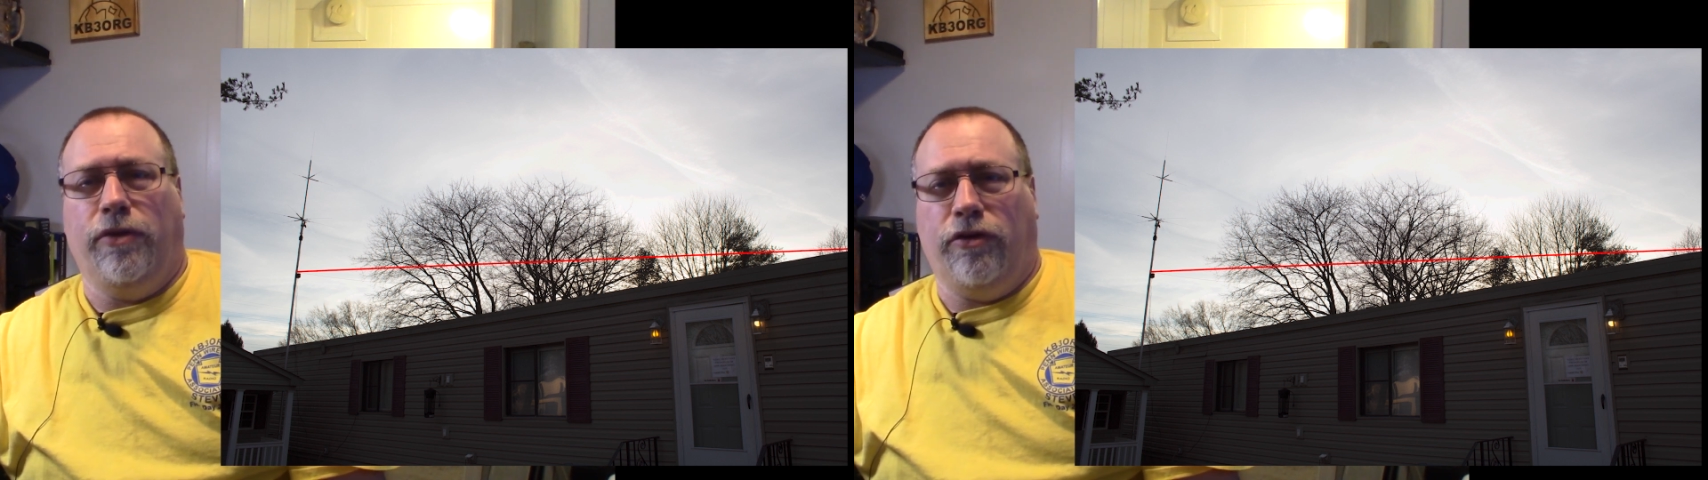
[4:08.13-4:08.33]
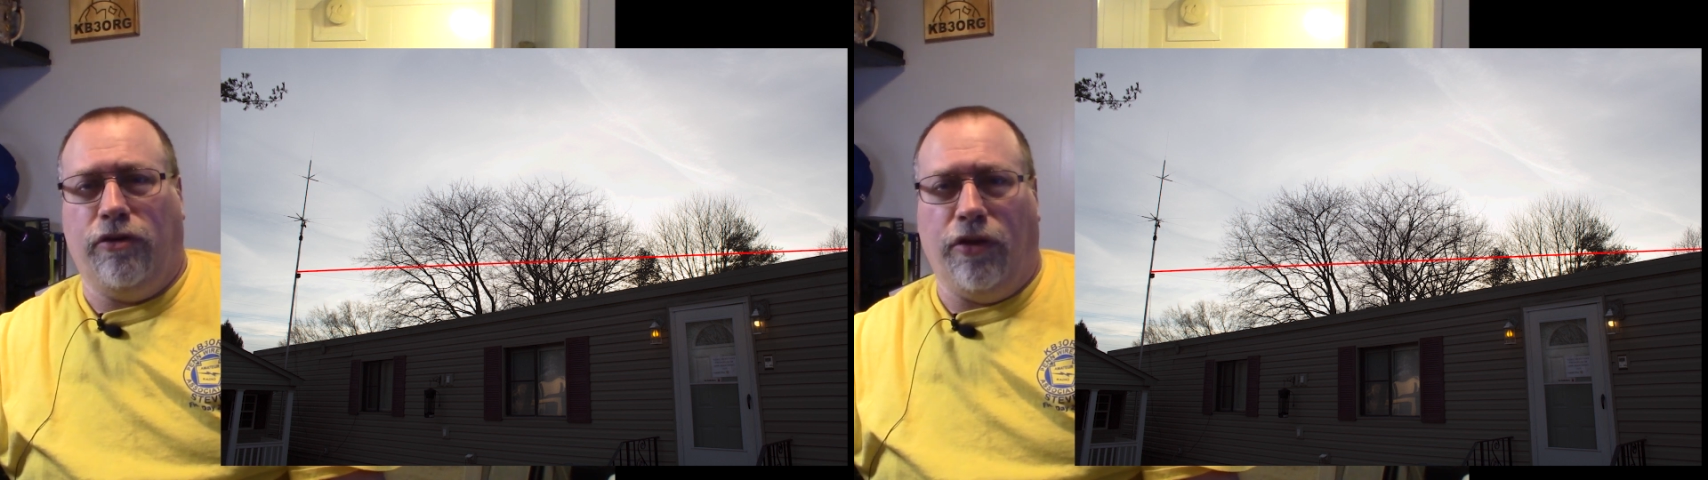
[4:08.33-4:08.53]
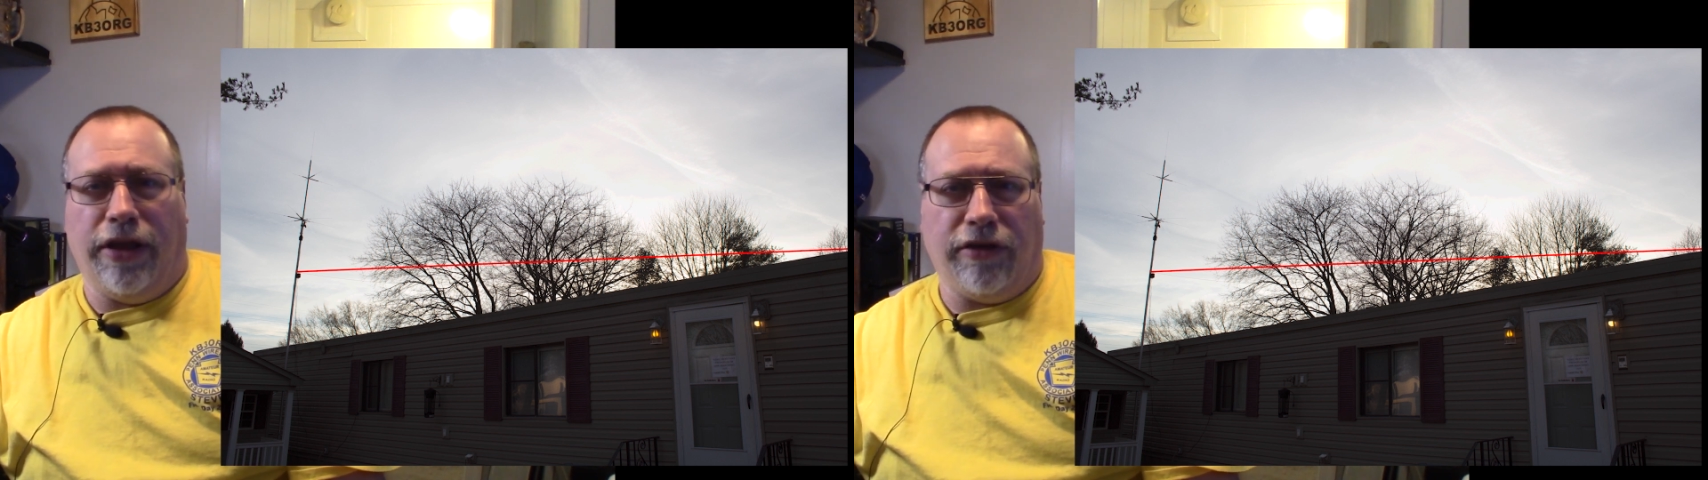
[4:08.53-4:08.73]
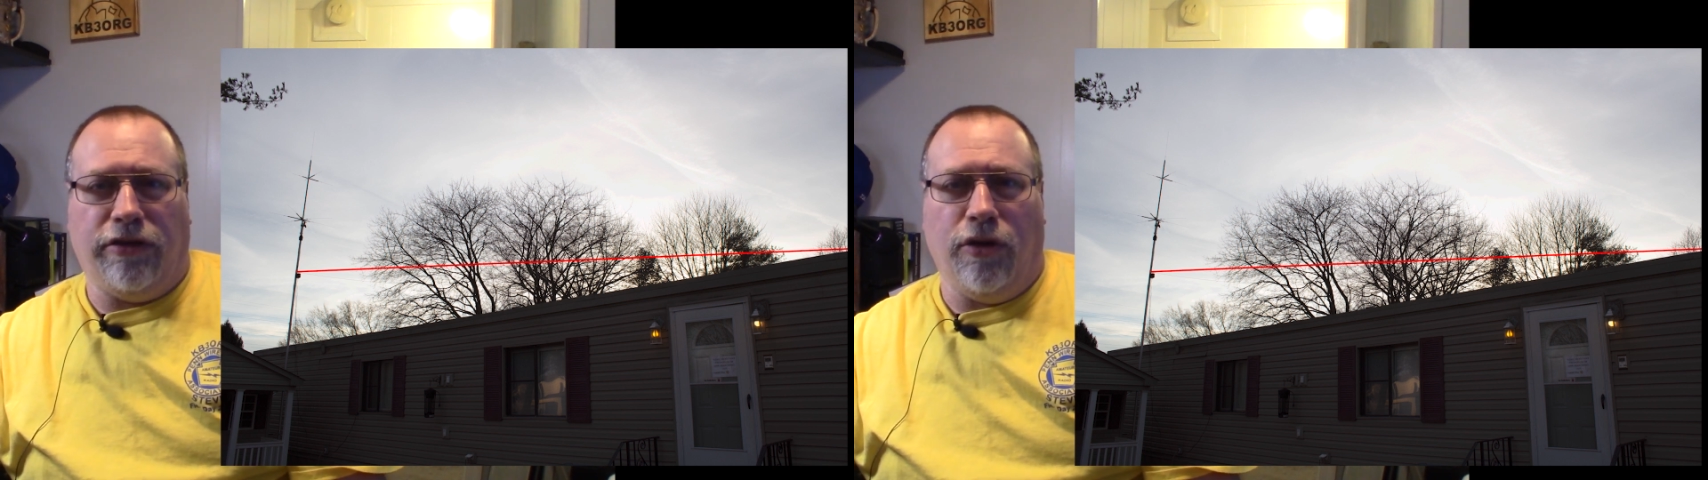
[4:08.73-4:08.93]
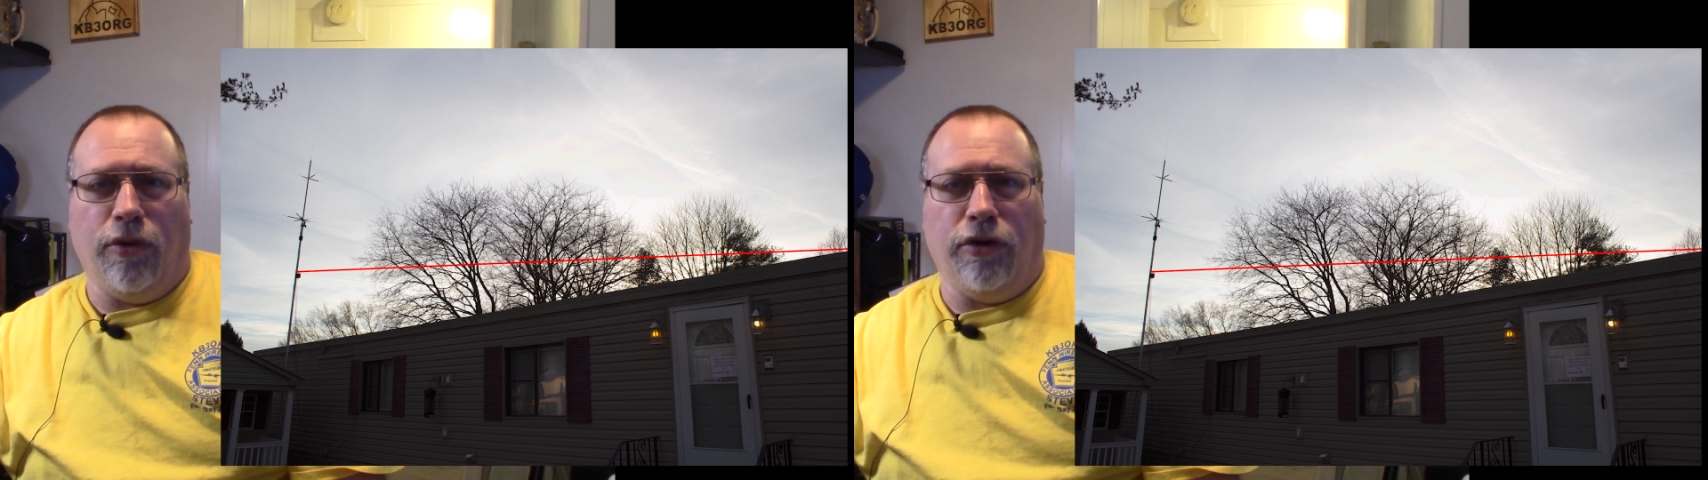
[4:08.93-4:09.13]
So the next
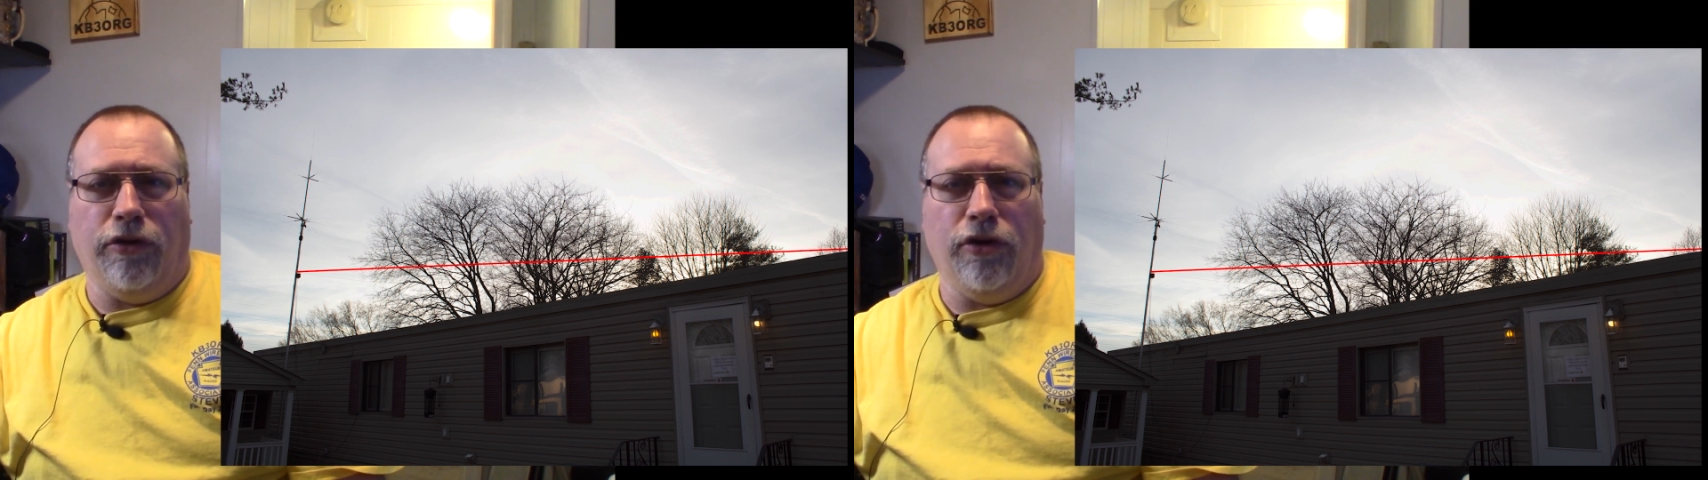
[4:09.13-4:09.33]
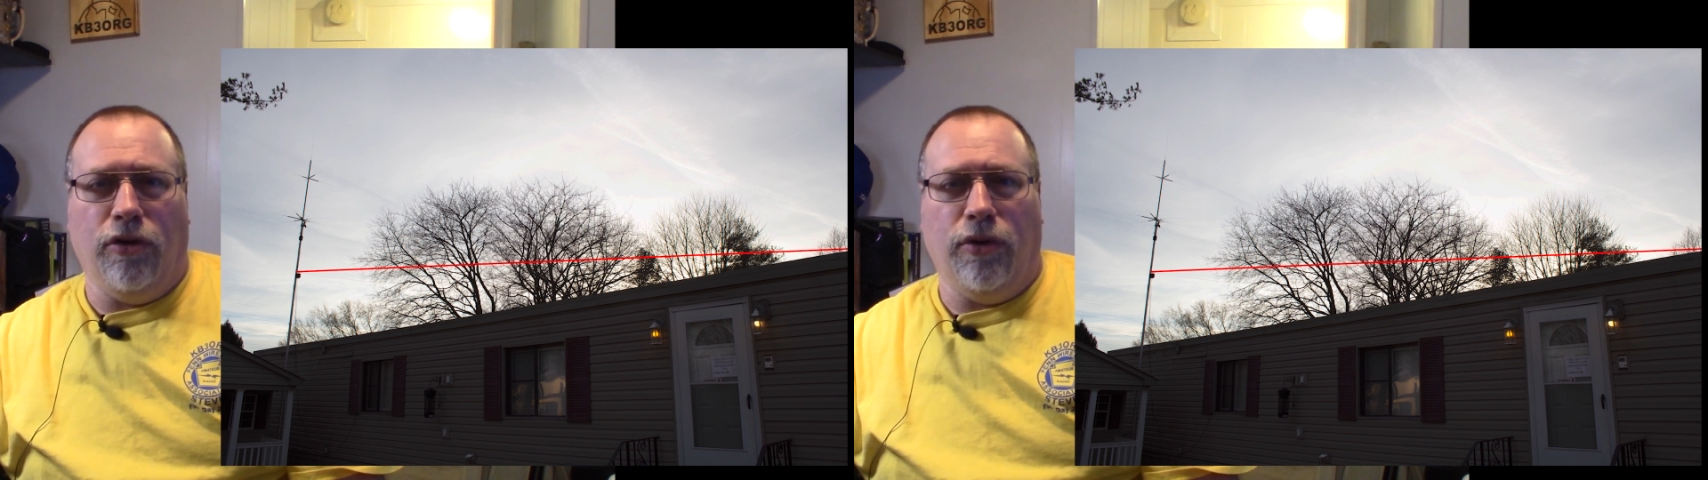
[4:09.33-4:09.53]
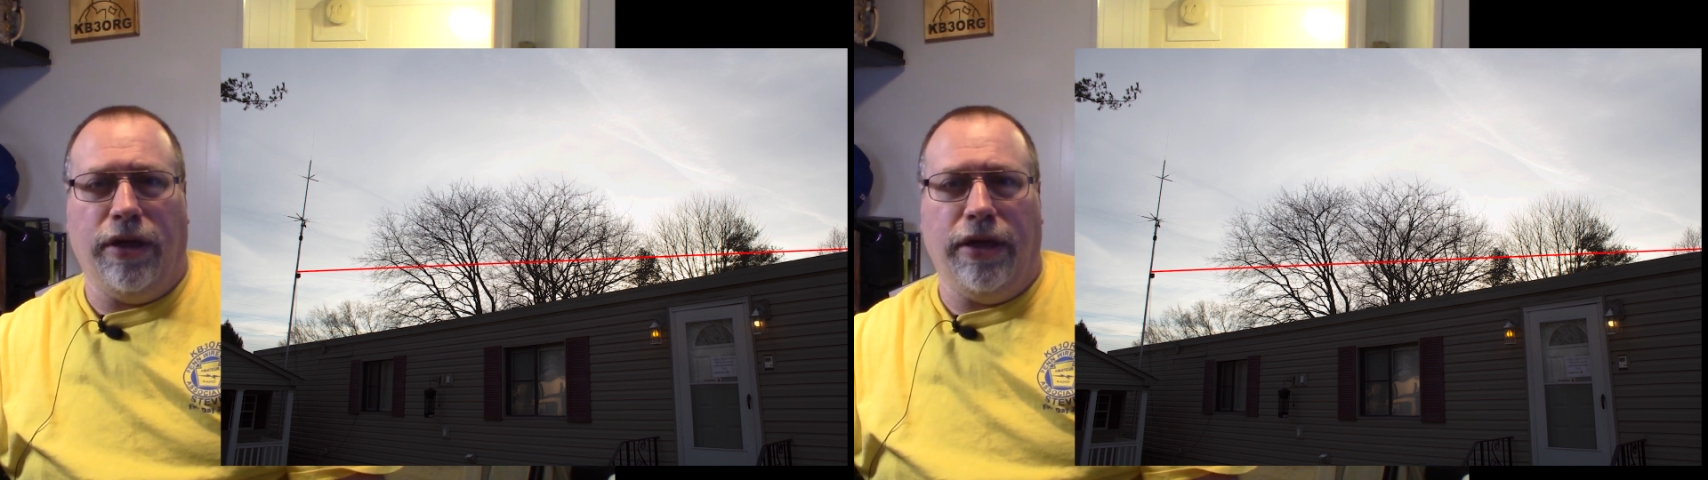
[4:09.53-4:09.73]
thing we're going to do